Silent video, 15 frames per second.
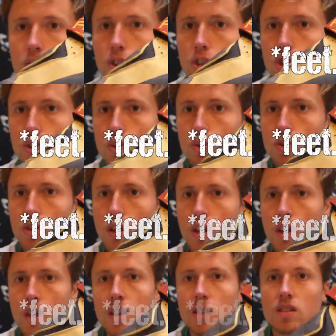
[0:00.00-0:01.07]
your shoes.
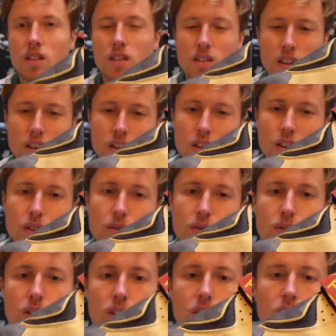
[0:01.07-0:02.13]
It's got a lot
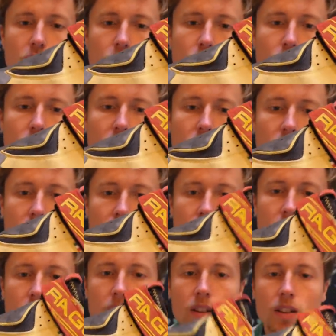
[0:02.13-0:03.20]
of uh, feeling.
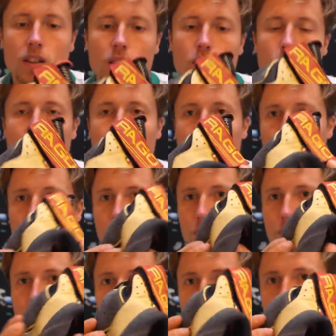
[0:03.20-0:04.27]
Uh, we can
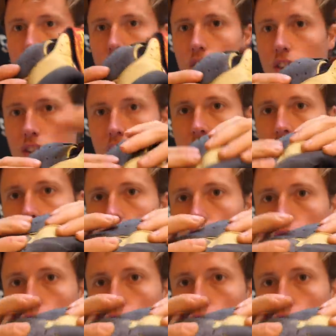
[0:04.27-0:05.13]
essentially take the